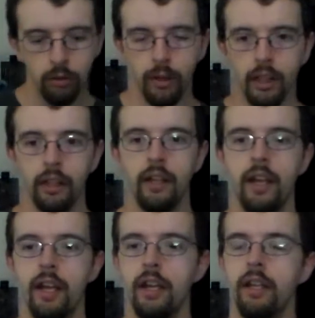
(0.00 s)
Well,
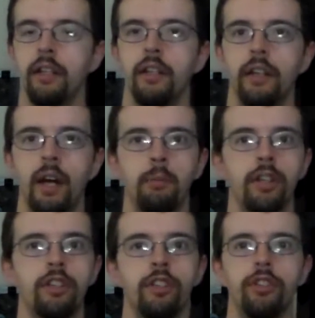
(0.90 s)
not
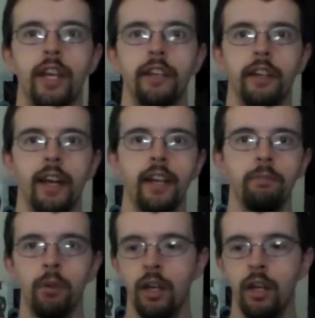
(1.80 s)
much to say today.